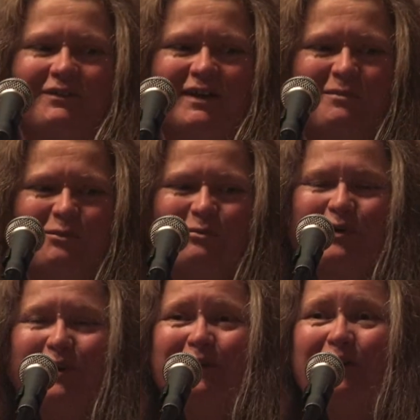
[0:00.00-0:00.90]
Number
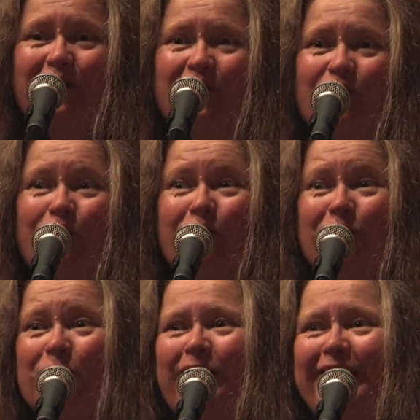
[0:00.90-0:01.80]
one, call
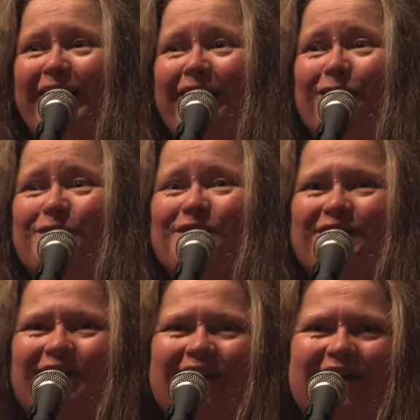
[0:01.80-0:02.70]
the White House.